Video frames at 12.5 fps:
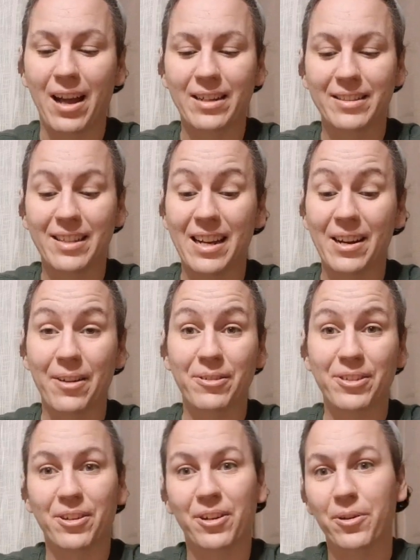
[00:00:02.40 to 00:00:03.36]
decided I
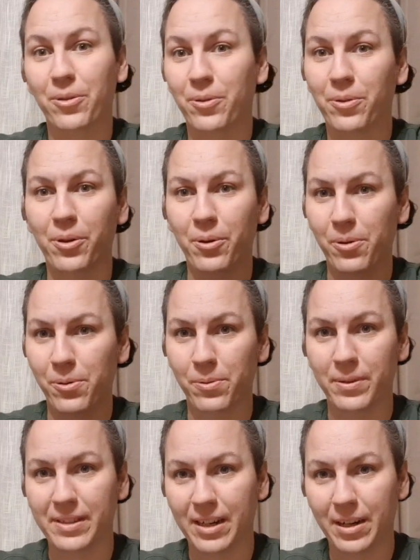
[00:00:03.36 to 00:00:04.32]
was going to go through the whole
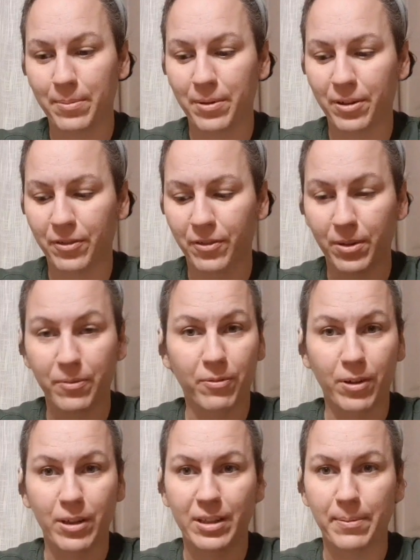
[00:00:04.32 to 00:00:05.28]
entire book from
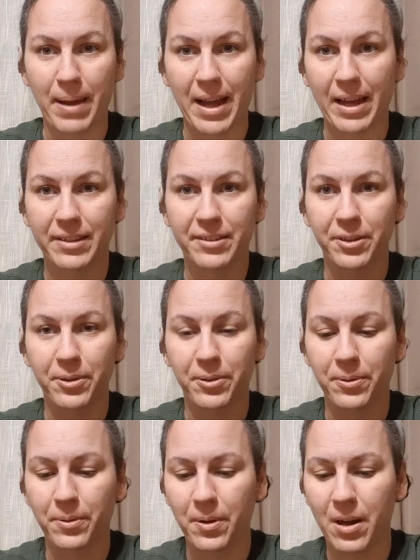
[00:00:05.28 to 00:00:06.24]
front to back
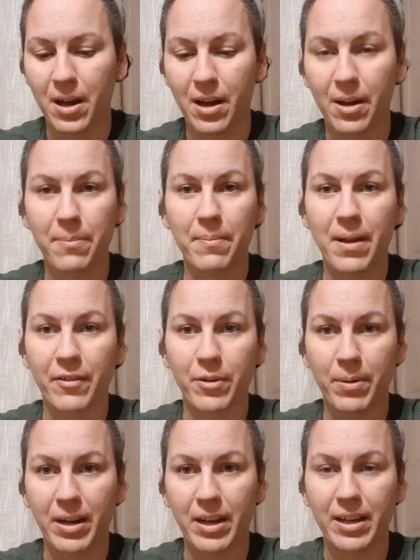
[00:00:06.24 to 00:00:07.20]
so
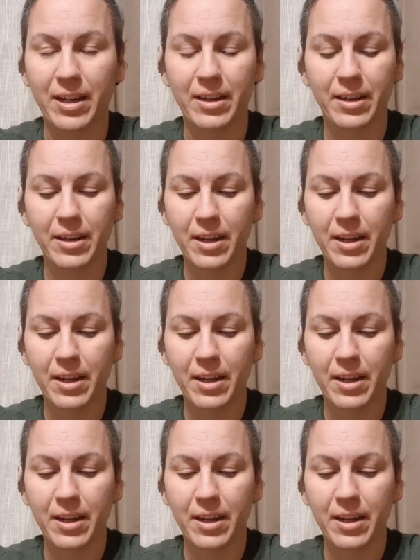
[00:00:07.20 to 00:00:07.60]
everybody can